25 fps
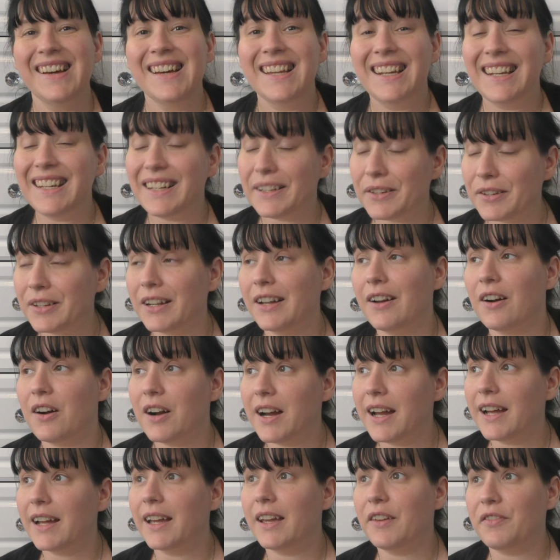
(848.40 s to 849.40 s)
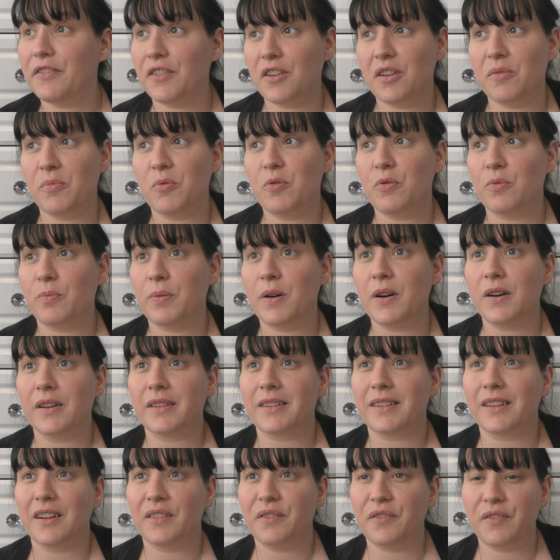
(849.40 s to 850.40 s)
literally, I if I walk
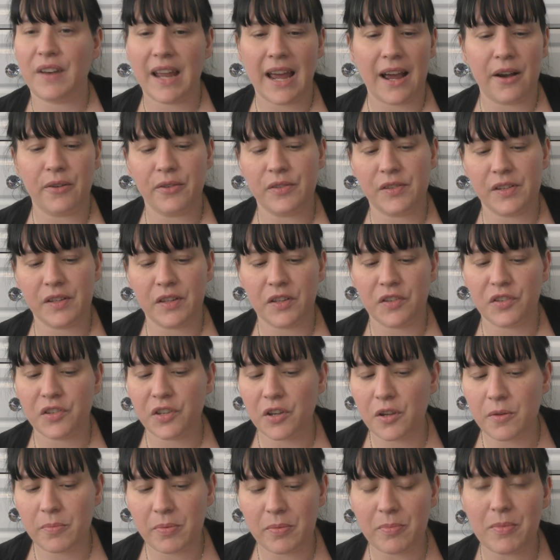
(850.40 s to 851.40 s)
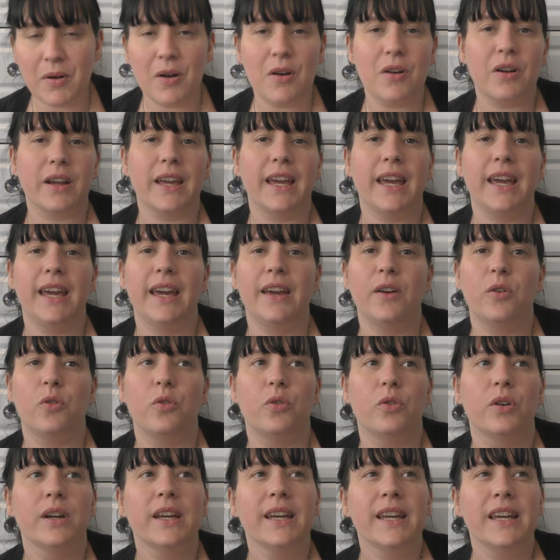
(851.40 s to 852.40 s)
past like flowers in the supermarket
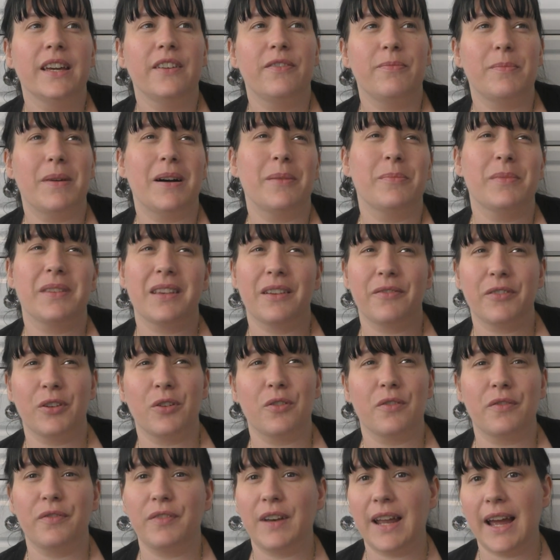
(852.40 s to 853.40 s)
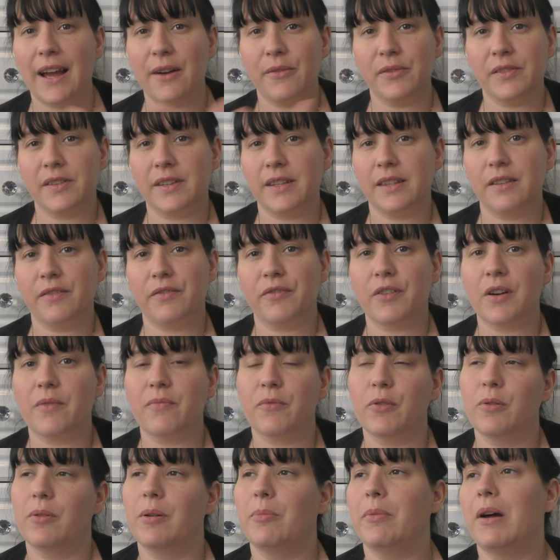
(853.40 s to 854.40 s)
or if mum's ever got flowers in the front
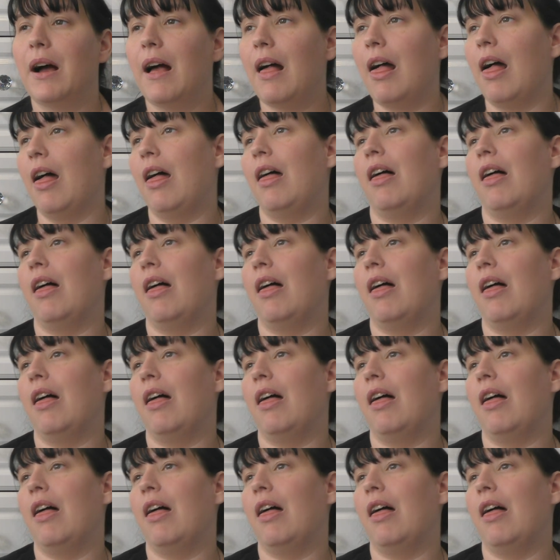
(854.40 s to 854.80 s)
room, I'm like,